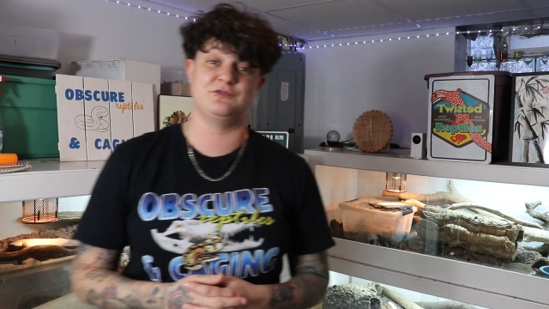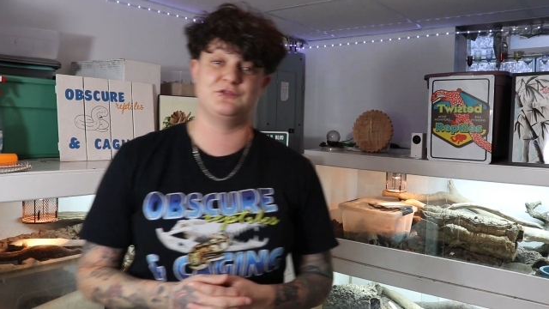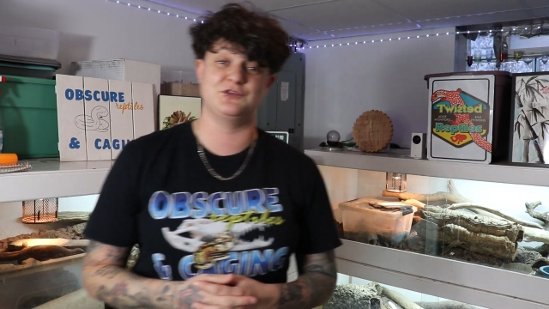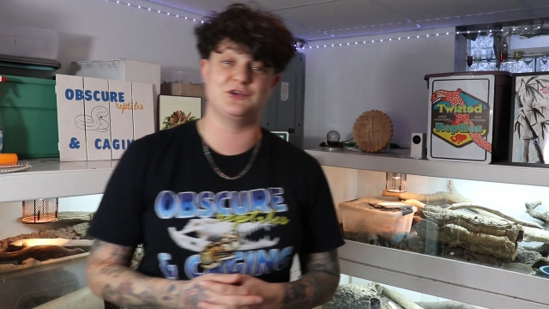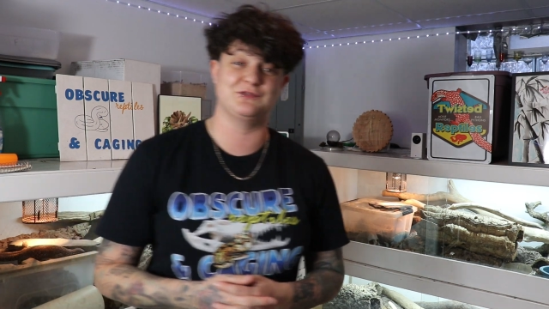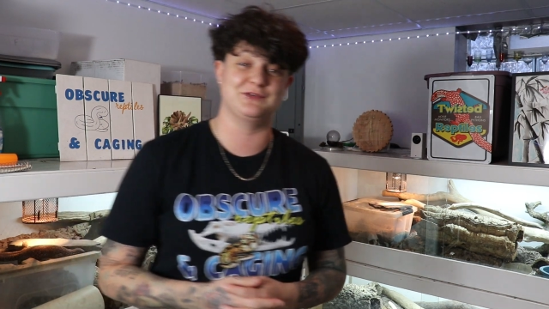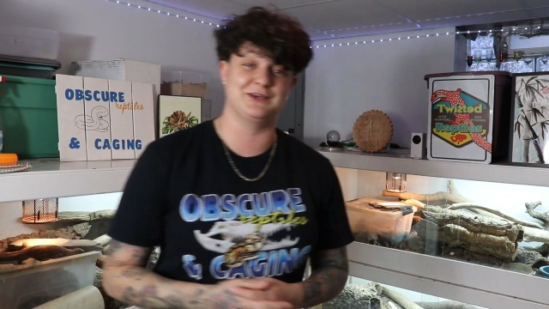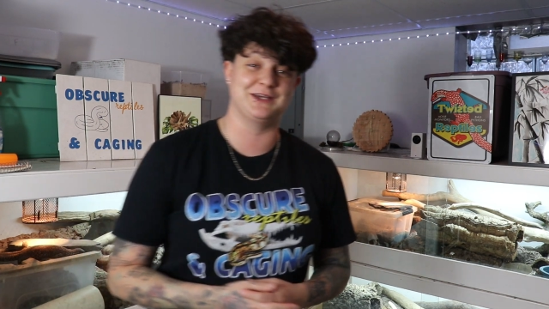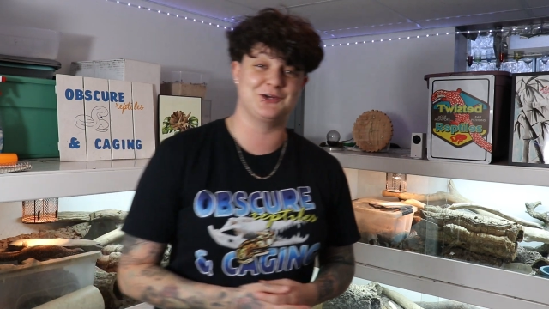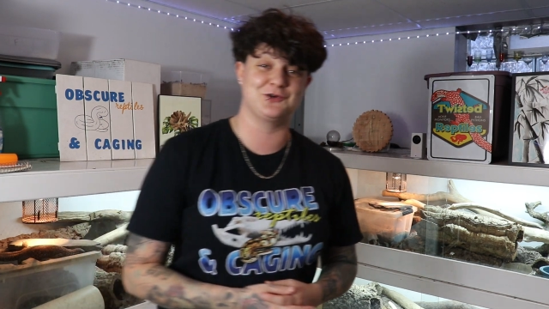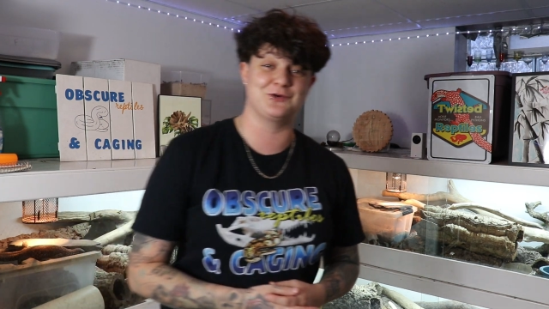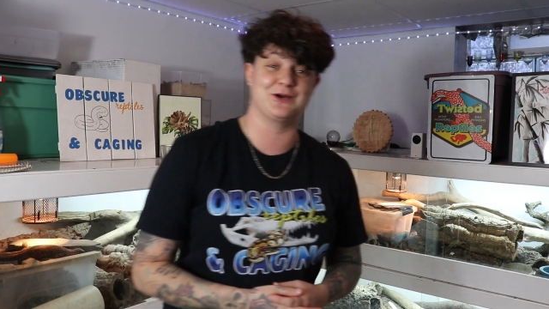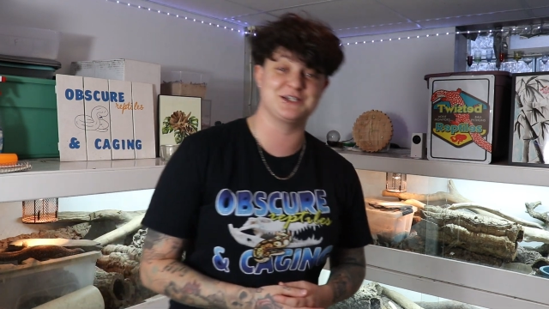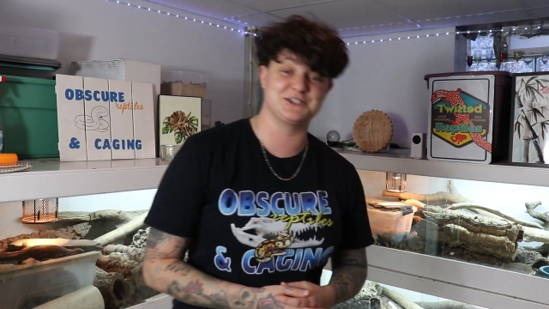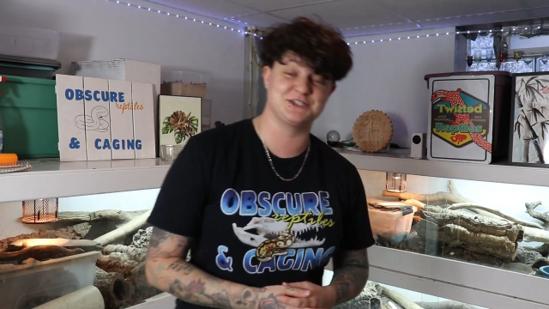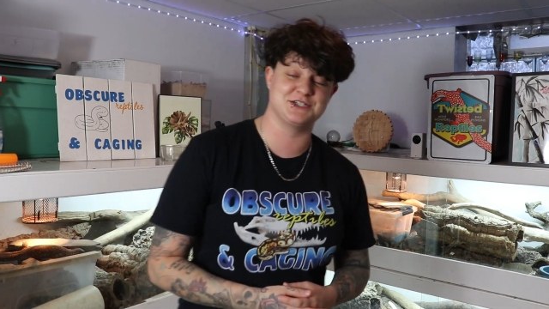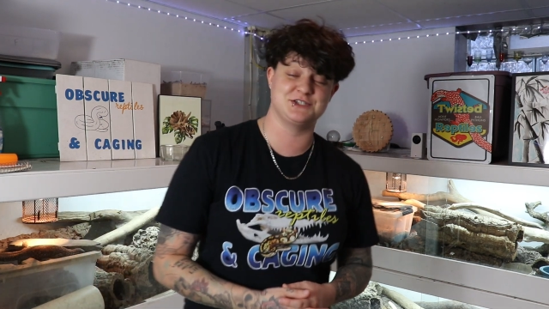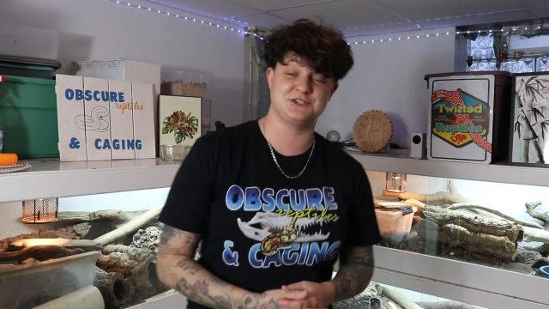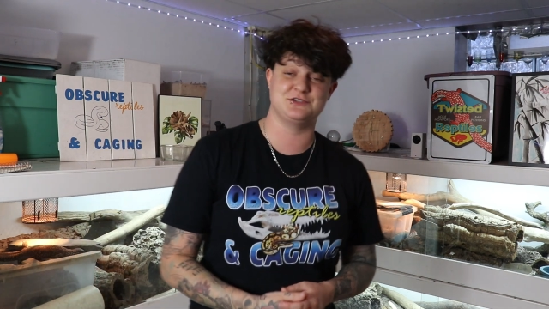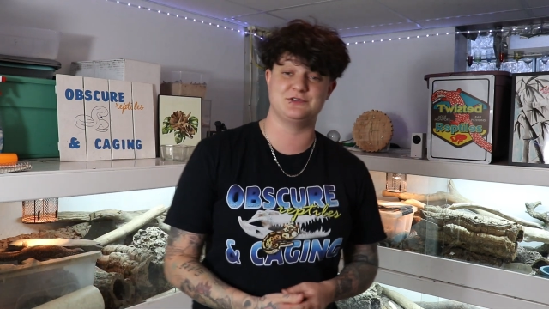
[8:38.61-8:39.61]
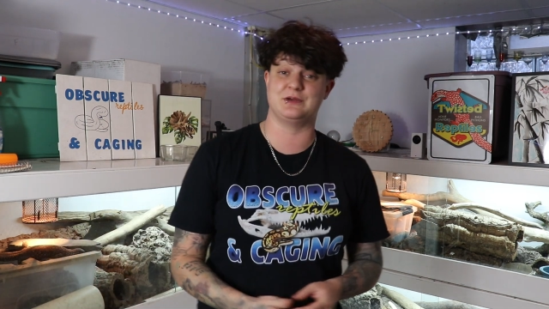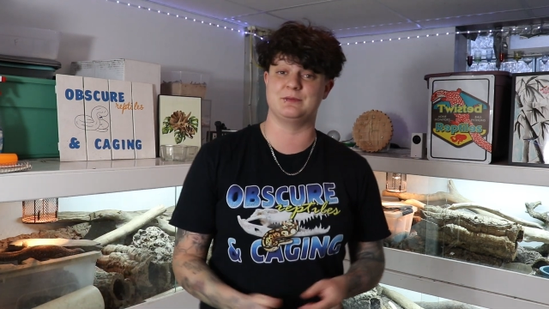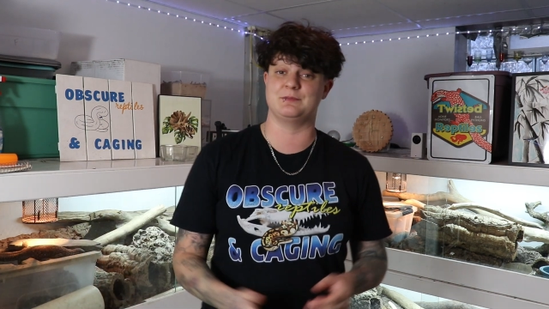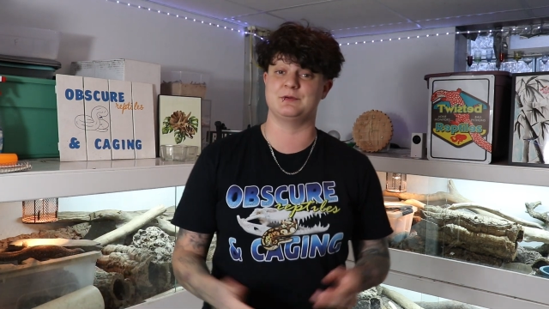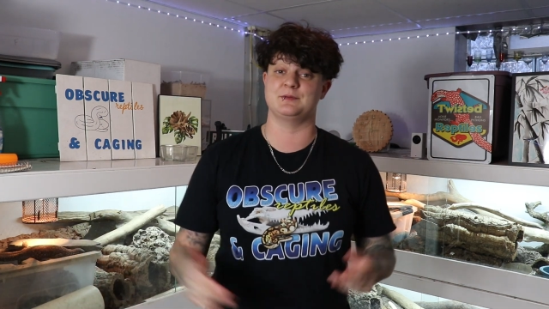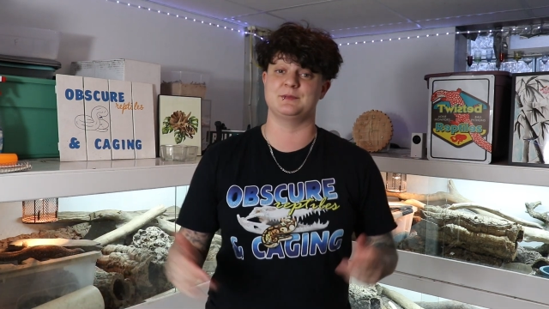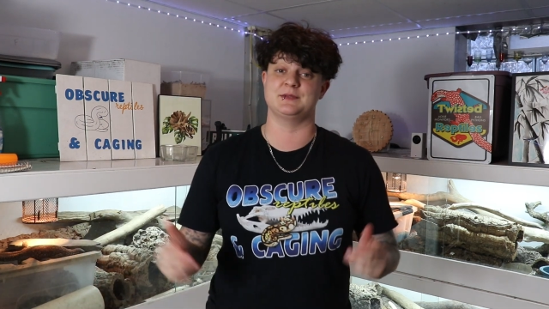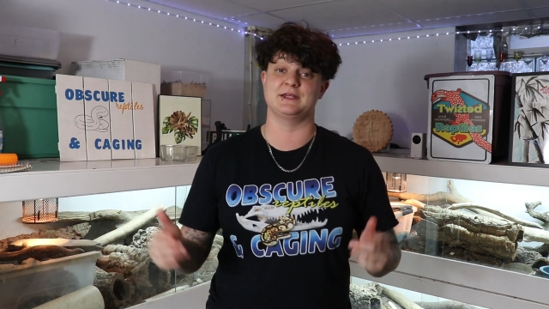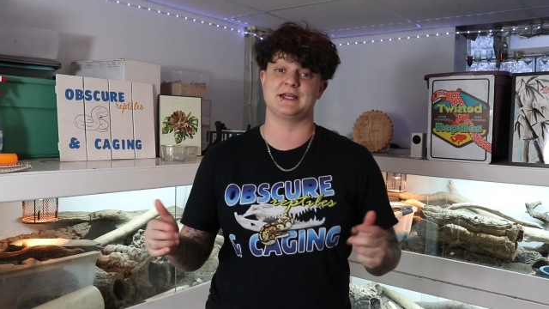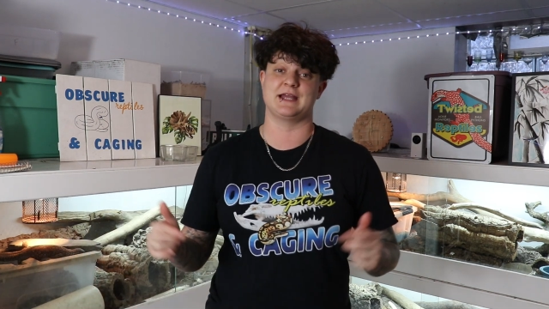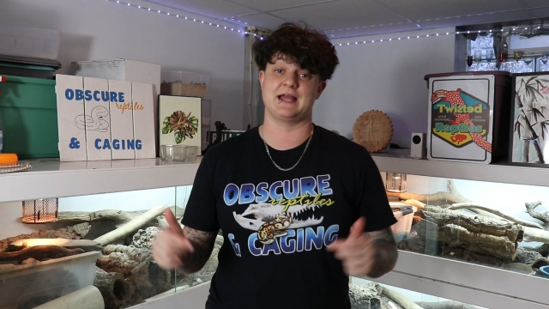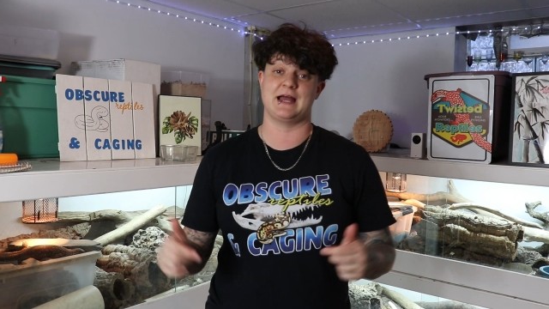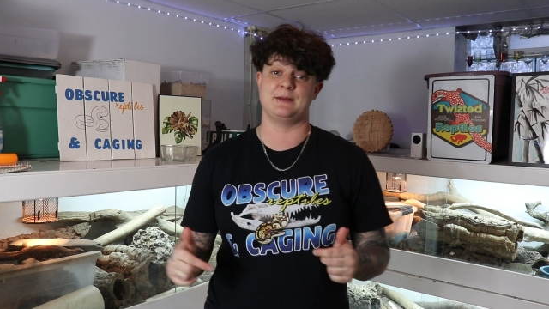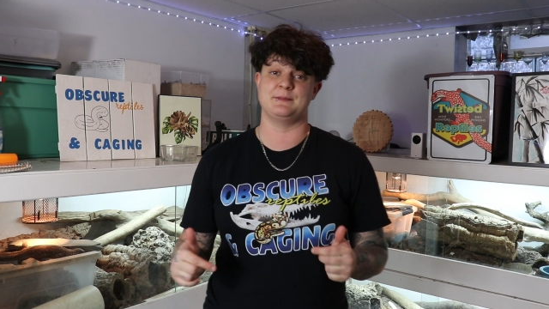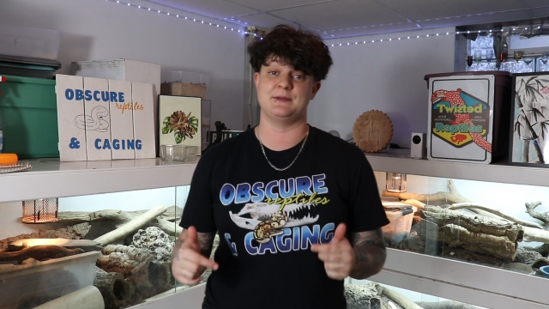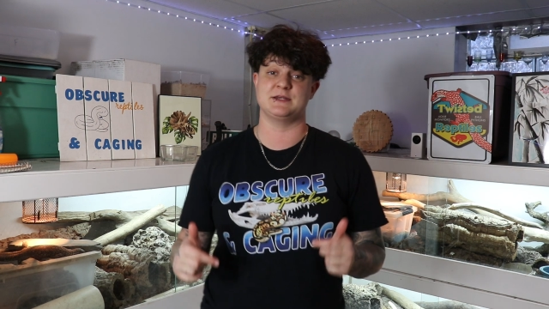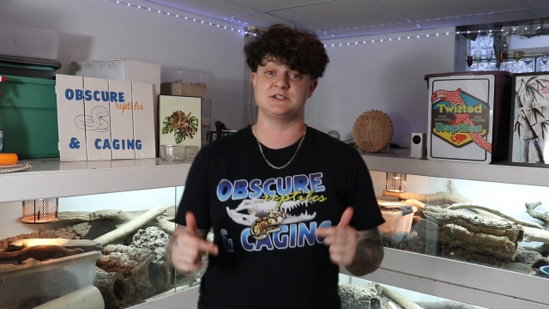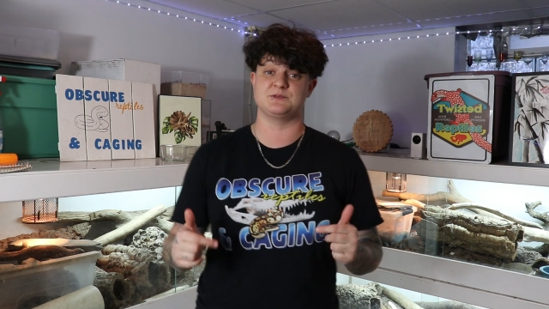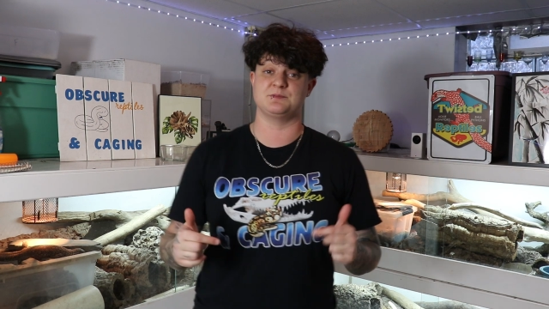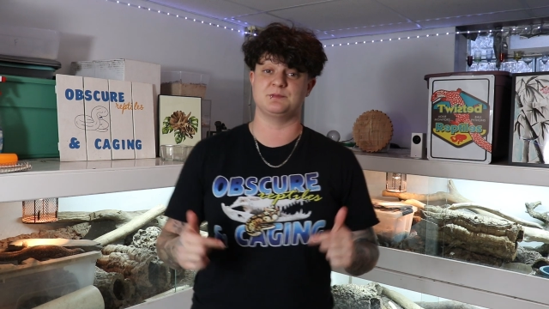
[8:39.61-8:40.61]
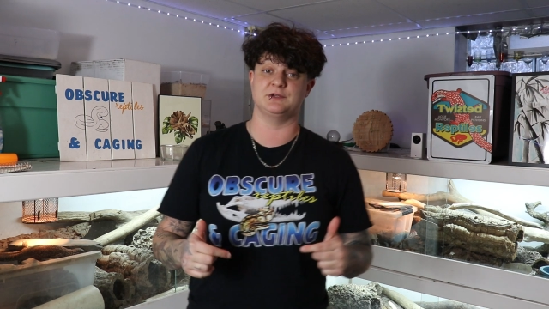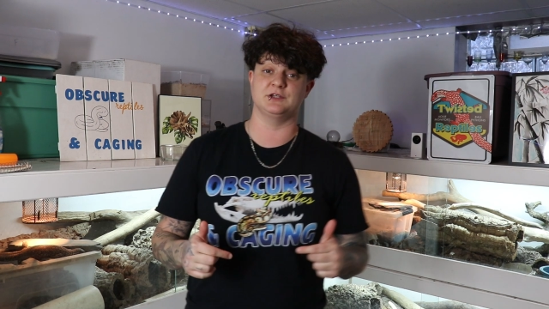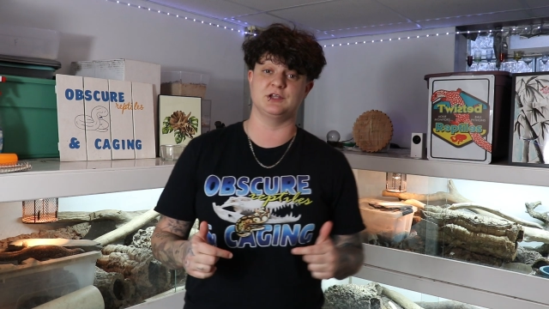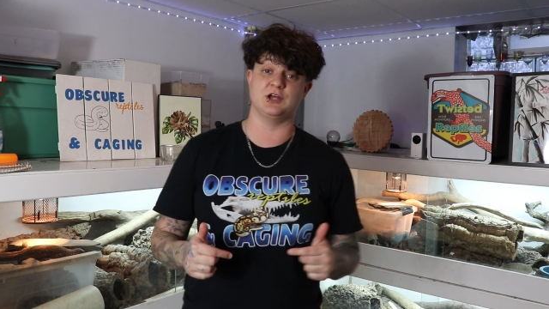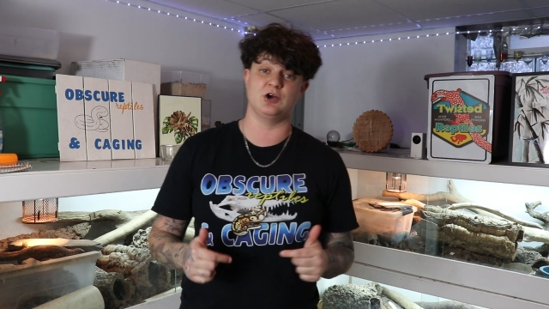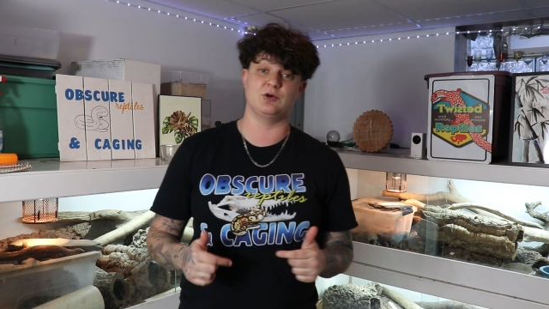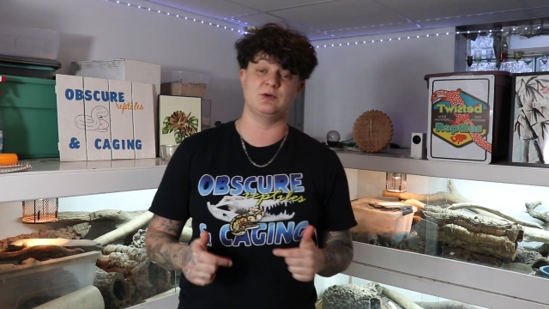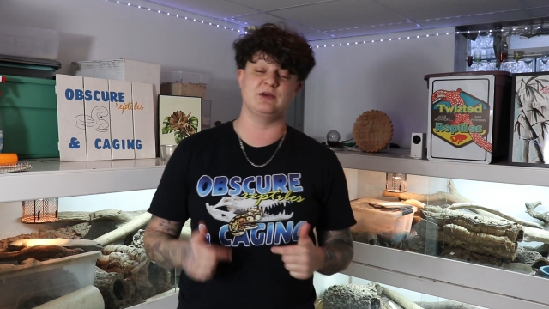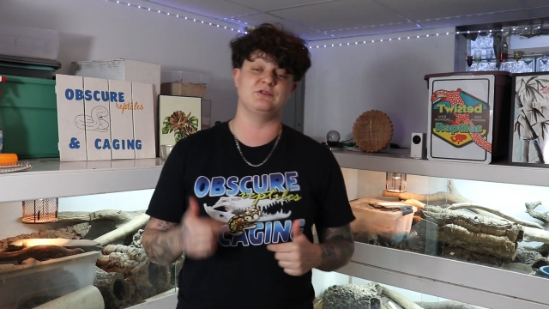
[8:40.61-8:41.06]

If you have any questions, you can put them in the comments below.